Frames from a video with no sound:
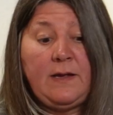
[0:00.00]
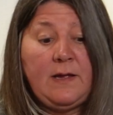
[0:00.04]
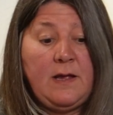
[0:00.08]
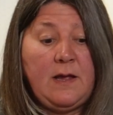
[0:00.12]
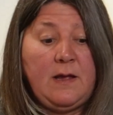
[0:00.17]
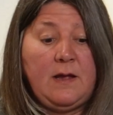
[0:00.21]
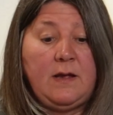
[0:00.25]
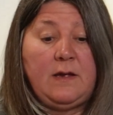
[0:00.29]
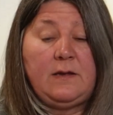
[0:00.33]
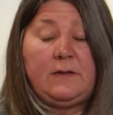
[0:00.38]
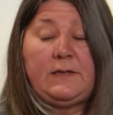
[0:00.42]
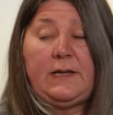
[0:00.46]

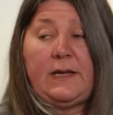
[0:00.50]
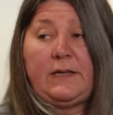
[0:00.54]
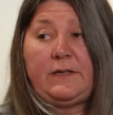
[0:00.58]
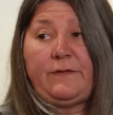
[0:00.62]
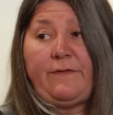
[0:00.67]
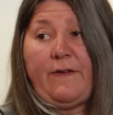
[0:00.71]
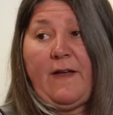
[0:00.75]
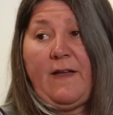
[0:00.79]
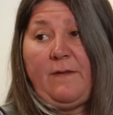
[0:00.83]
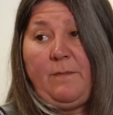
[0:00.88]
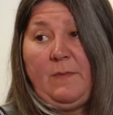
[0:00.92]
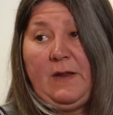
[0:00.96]
It takes
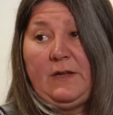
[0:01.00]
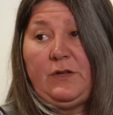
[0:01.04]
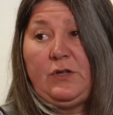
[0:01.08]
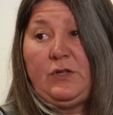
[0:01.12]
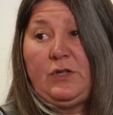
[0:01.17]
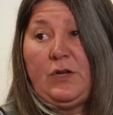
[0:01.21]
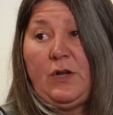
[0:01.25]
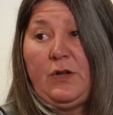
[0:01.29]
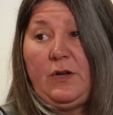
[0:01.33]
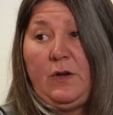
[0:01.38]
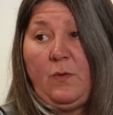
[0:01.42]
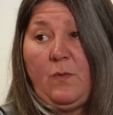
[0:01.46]
5 minutes
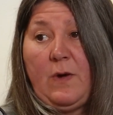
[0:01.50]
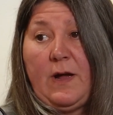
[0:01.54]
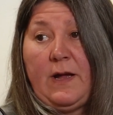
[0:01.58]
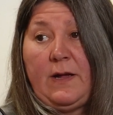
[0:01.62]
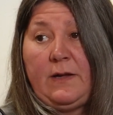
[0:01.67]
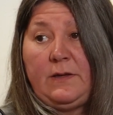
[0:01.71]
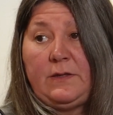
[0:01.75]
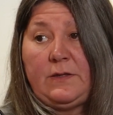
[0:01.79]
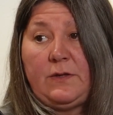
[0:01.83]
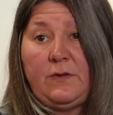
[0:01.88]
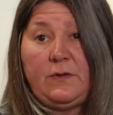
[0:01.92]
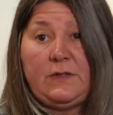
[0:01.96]

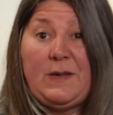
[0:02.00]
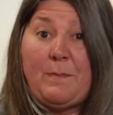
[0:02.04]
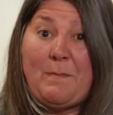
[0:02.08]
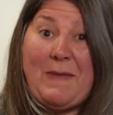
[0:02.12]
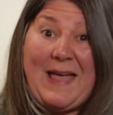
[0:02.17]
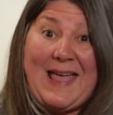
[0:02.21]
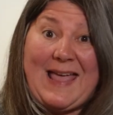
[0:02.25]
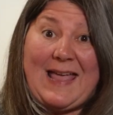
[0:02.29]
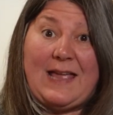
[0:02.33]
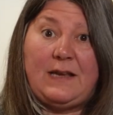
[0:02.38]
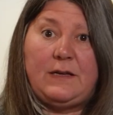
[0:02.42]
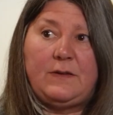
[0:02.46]
journey-wise, so it's in
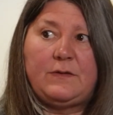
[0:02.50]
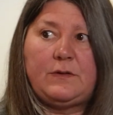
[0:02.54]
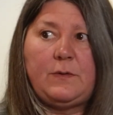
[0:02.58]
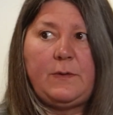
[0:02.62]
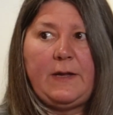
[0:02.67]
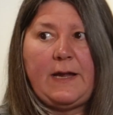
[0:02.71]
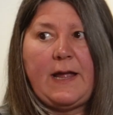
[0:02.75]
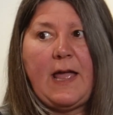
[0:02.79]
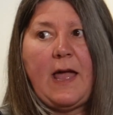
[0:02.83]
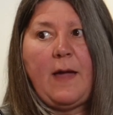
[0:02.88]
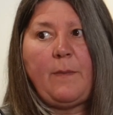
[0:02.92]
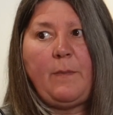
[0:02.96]
my head if
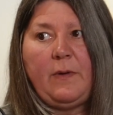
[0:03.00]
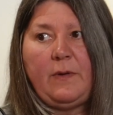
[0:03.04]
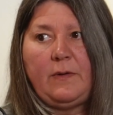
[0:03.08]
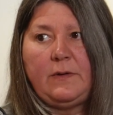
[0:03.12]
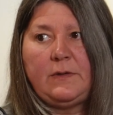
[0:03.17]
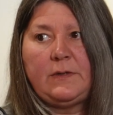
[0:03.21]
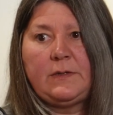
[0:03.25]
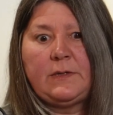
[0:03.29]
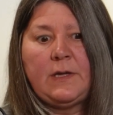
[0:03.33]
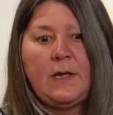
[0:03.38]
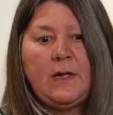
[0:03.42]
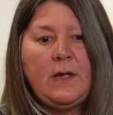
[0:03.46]
something
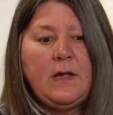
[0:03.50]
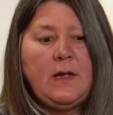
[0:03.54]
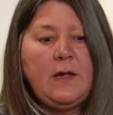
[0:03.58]
happens.